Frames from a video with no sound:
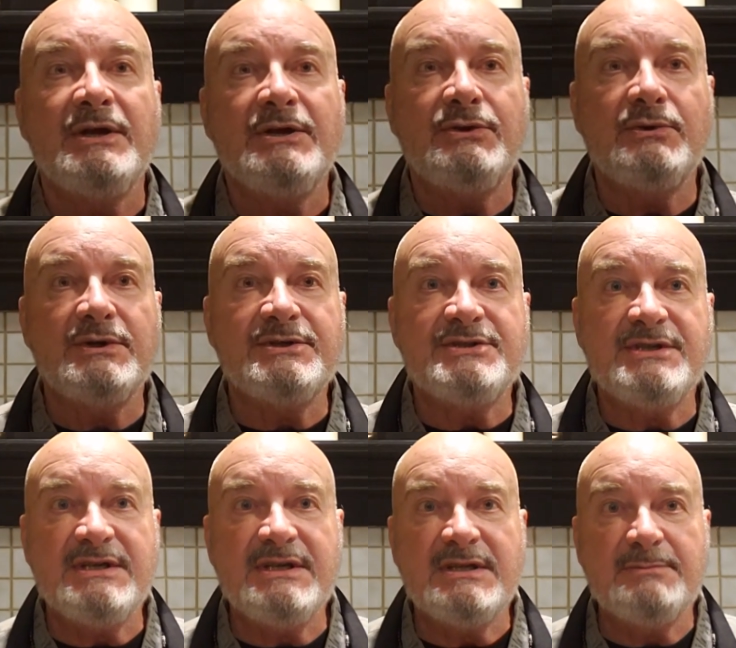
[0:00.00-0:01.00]
You could
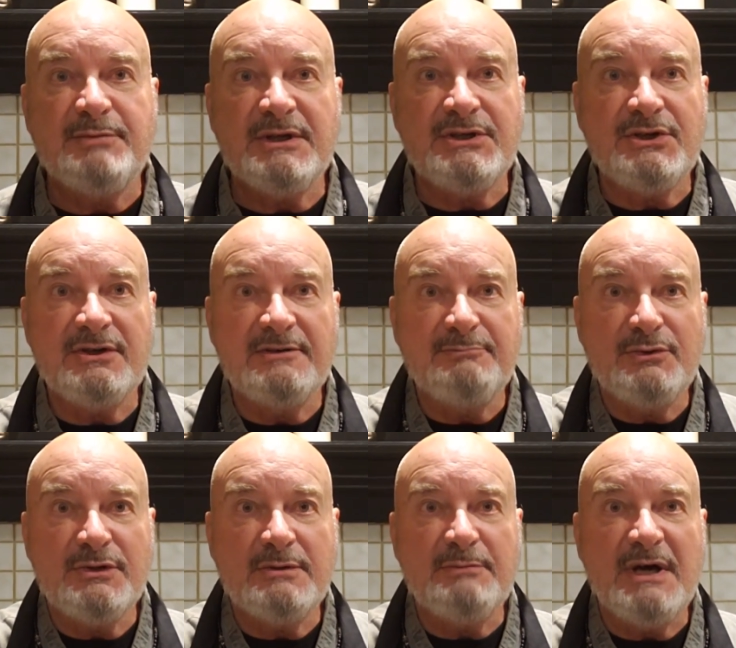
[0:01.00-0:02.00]
see the picture of
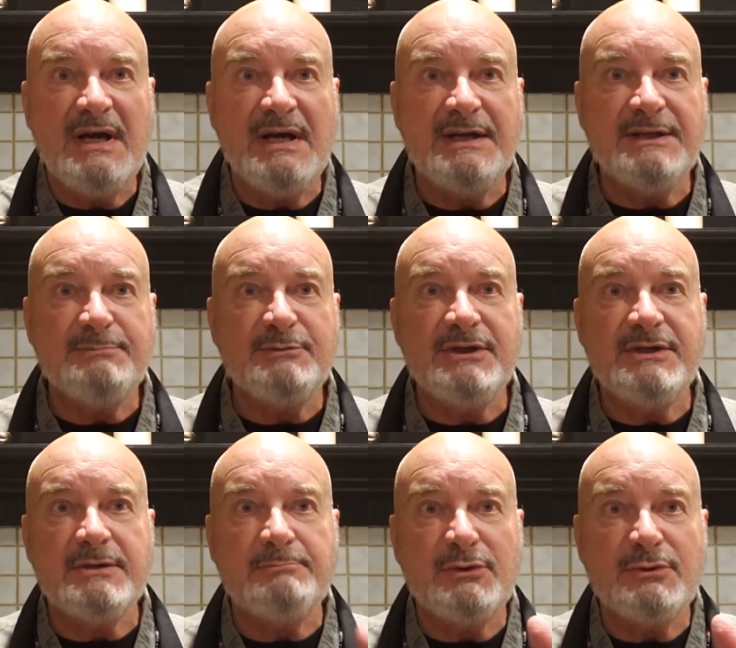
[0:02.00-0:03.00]
Buddha behind me,
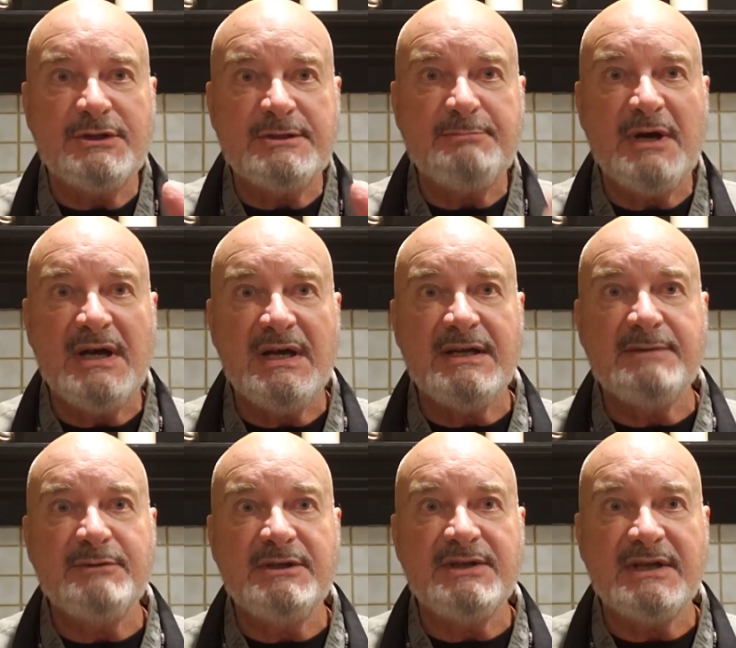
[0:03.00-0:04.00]
the Buddha's behind
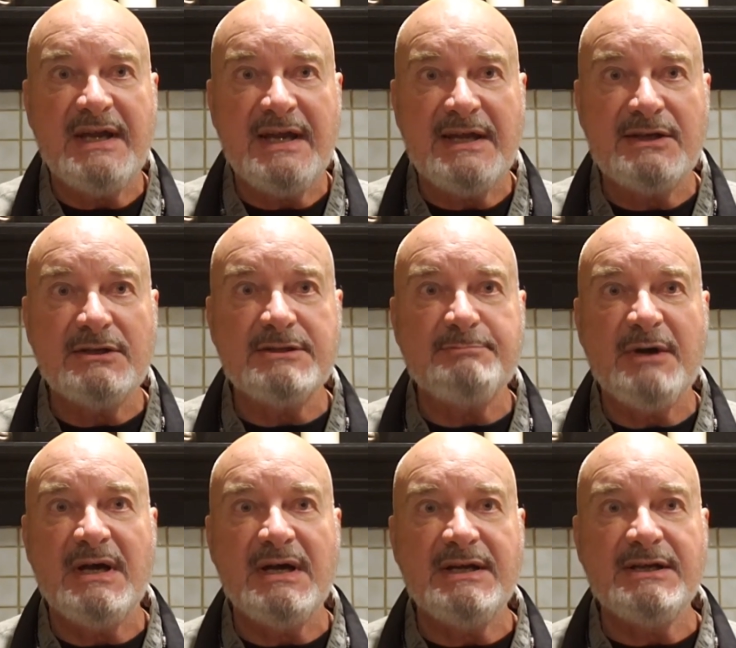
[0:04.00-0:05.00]
me, the candles
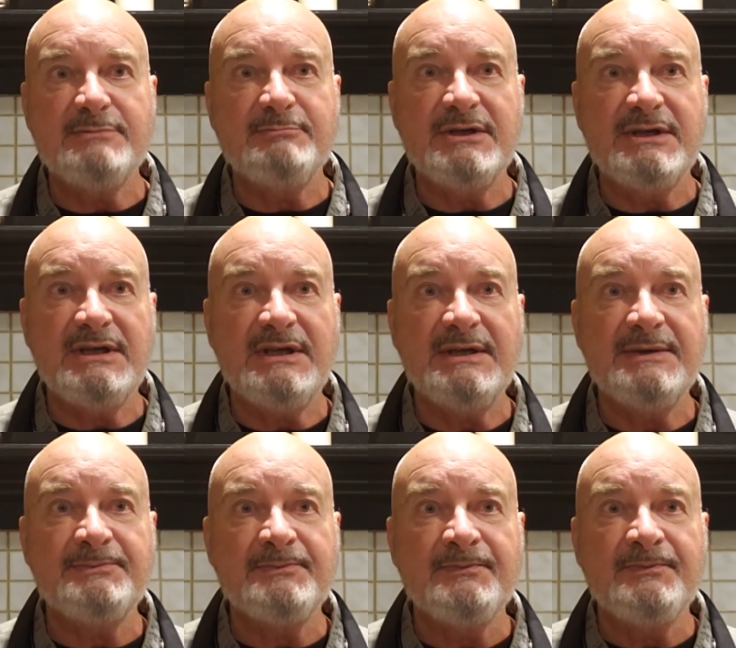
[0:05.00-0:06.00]
behind me.
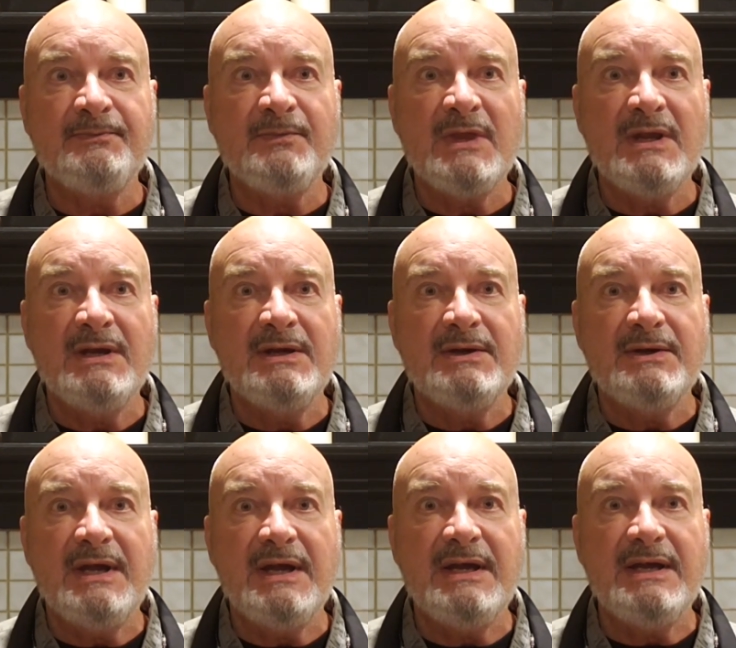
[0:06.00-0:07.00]

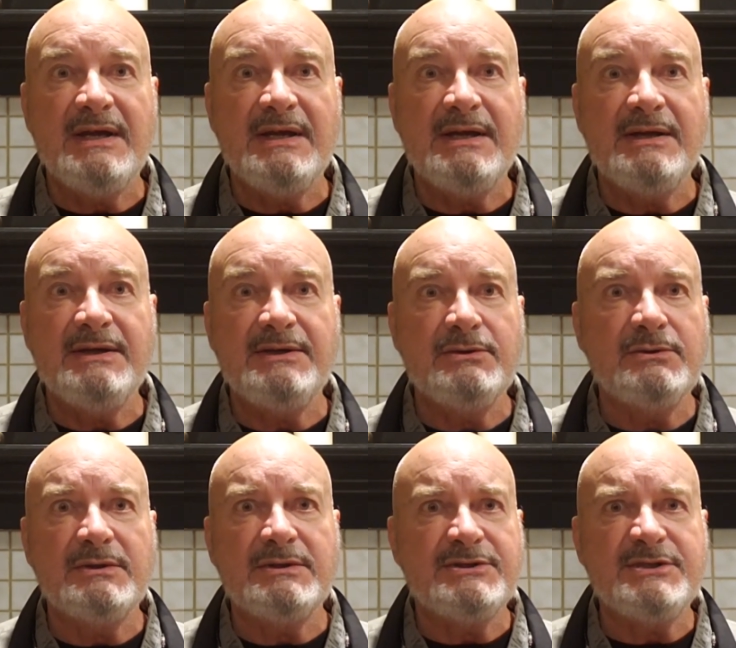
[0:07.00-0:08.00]
Okay, you
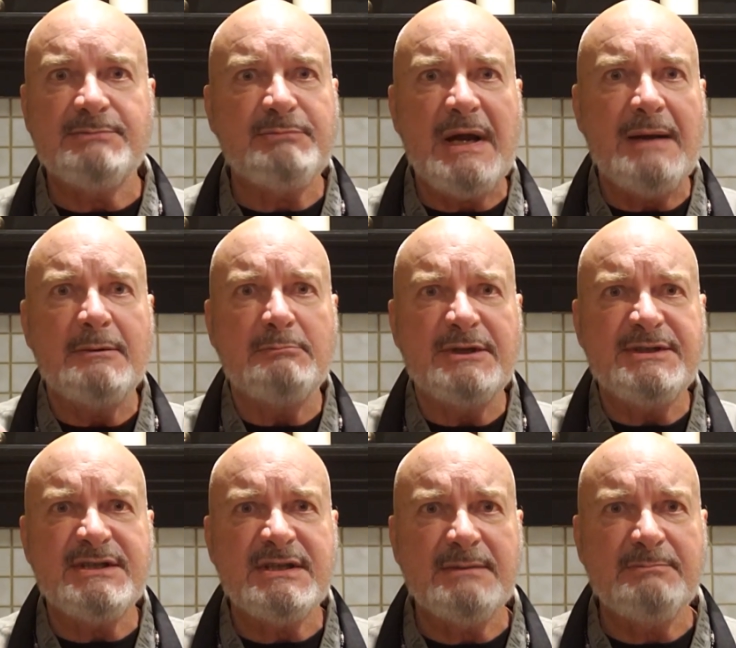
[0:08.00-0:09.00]
could probably
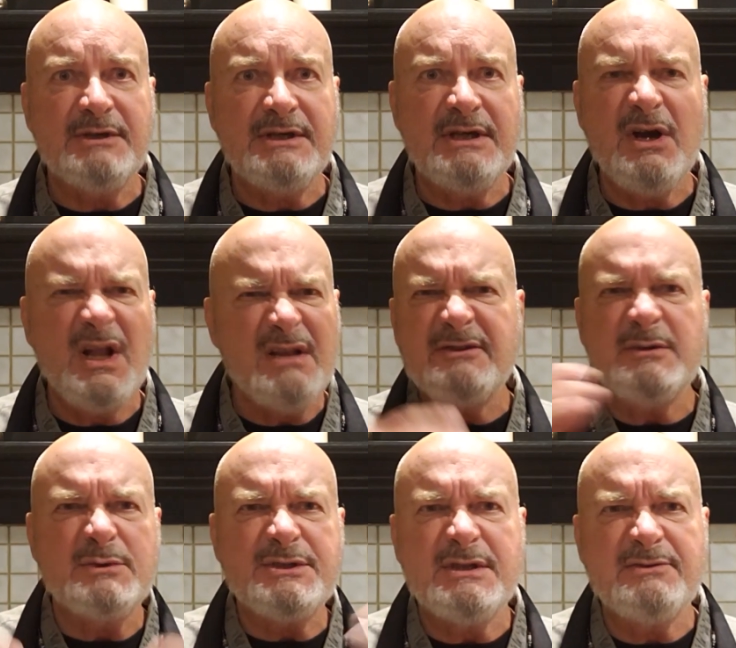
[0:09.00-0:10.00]
see me. All of it
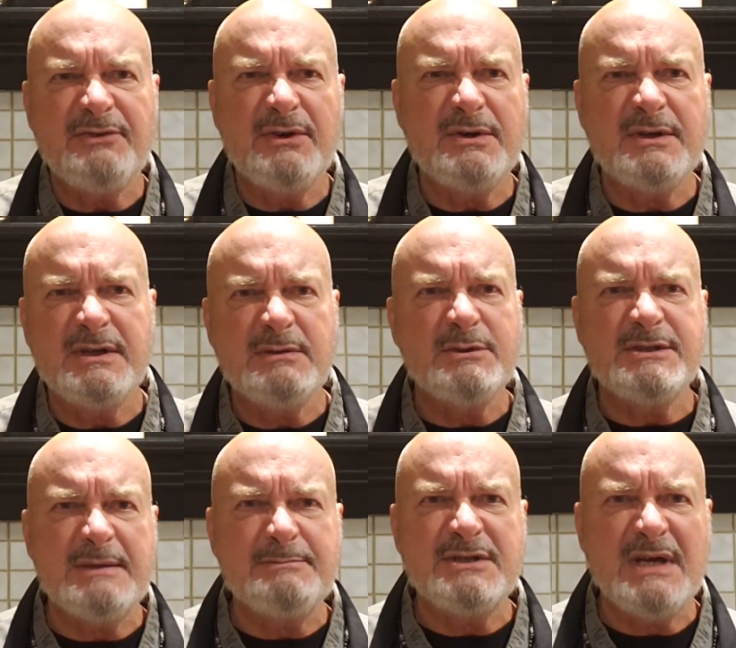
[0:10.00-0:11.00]
was inverted, it was
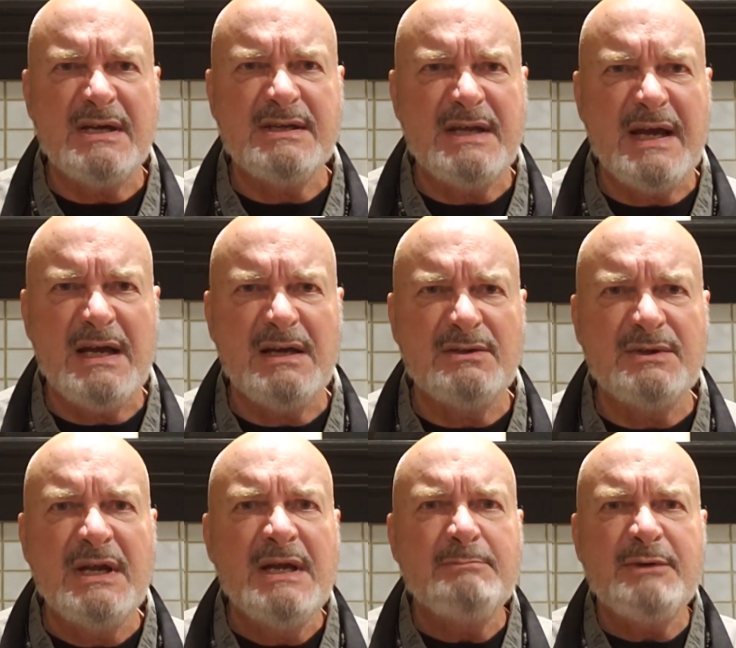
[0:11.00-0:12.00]
upside down,
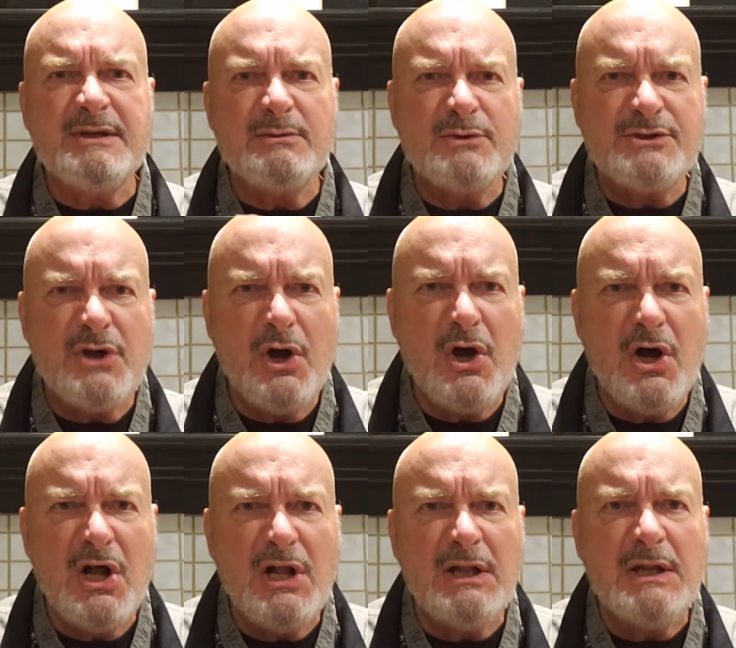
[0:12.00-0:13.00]
but it was
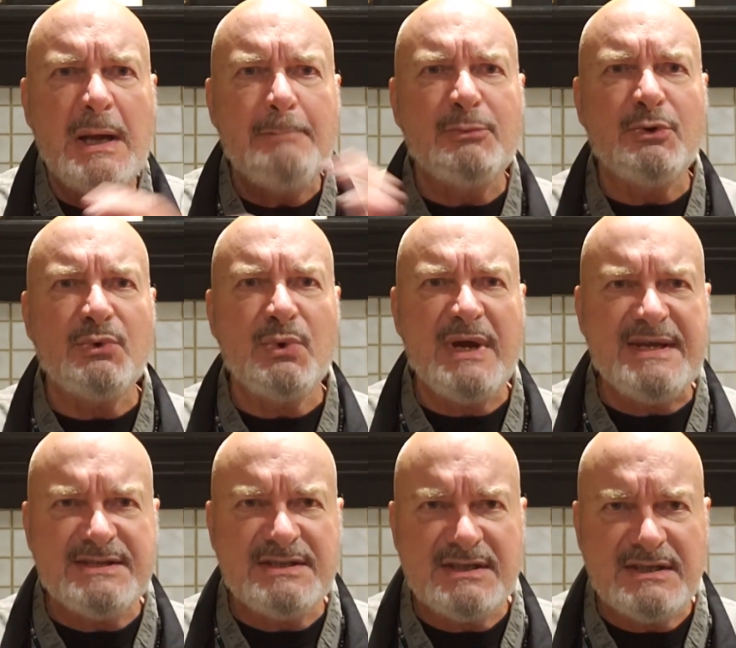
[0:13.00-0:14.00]
all
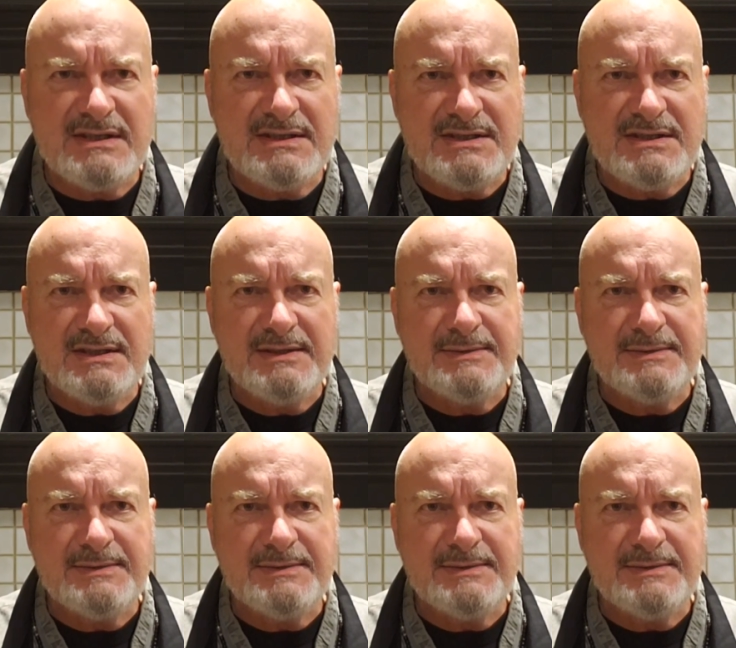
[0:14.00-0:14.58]
present